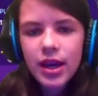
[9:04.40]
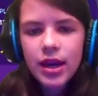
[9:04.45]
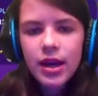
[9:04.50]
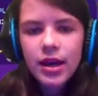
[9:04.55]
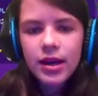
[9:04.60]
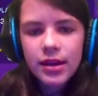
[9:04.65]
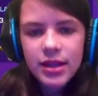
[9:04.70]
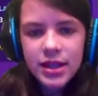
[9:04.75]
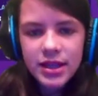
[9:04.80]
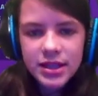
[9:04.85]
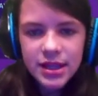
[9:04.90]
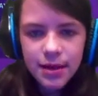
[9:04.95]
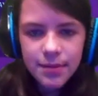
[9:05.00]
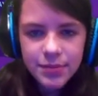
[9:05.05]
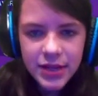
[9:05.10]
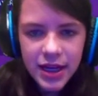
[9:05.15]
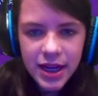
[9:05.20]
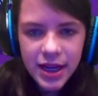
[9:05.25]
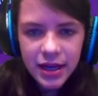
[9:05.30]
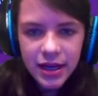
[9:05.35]
this
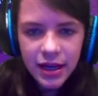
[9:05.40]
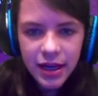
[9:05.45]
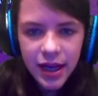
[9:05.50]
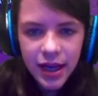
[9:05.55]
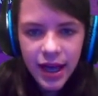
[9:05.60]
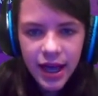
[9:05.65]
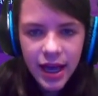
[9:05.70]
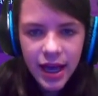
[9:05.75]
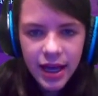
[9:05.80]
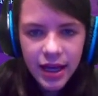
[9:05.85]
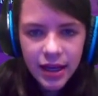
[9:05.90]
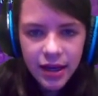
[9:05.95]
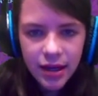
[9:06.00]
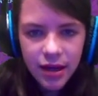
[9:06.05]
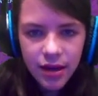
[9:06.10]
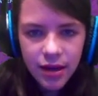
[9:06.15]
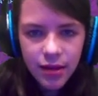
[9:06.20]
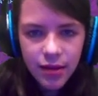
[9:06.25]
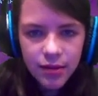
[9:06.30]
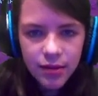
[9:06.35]
update, a
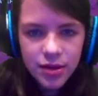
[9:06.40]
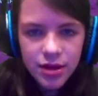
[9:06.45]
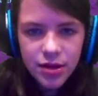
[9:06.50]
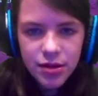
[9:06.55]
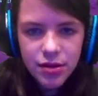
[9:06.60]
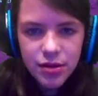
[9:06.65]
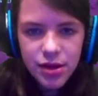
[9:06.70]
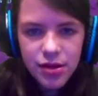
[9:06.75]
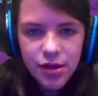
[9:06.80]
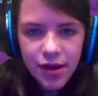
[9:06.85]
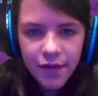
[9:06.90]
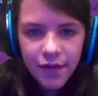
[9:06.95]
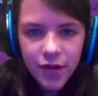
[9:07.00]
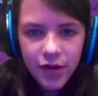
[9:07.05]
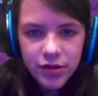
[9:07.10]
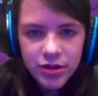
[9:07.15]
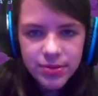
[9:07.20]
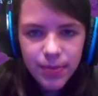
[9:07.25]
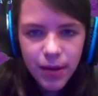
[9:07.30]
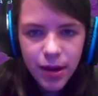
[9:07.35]
new
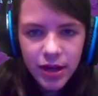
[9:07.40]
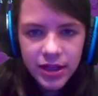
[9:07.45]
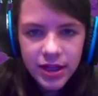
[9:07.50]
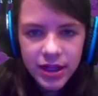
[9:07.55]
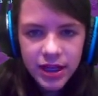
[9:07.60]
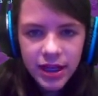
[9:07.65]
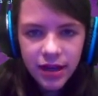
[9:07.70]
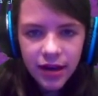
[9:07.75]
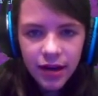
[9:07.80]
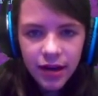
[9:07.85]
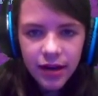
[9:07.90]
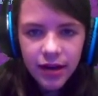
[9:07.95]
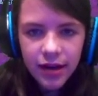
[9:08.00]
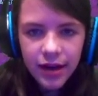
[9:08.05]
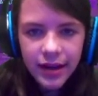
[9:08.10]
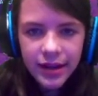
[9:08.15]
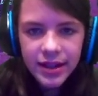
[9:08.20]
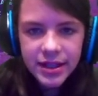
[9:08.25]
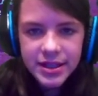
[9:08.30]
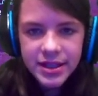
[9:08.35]
UFO spawned here
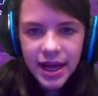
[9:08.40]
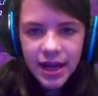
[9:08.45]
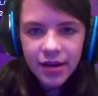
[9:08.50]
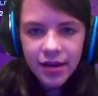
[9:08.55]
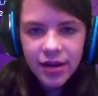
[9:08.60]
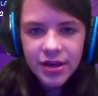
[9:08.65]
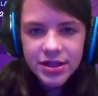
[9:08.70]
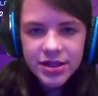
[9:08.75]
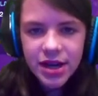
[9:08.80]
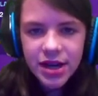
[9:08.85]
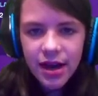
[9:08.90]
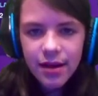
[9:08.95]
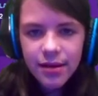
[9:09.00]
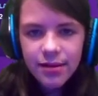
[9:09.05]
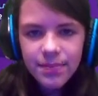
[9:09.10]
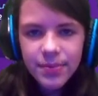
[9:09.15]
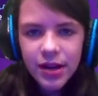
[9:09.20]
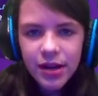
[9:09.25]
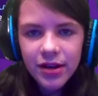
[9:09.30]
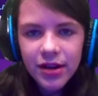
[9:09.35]
in the center. It's not
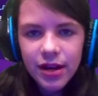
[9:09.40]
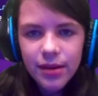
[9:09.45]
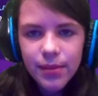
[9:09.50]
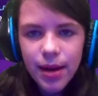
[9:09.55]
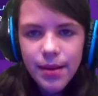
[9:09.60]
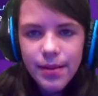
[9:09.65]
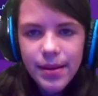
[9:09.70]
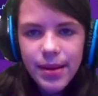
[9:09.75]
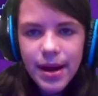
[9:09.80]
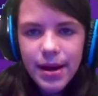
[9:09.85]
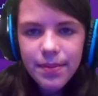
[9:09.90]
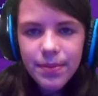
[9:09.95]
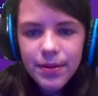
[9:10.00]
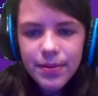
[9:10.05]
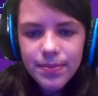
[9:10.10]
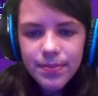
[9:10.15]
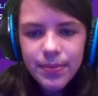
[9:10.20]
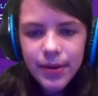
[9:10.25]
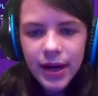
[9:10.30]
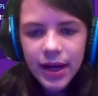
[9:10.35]
appearing on my map,
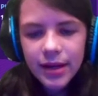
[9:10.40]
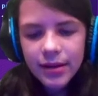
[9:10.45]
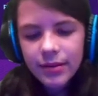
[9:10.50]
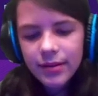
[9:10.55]
but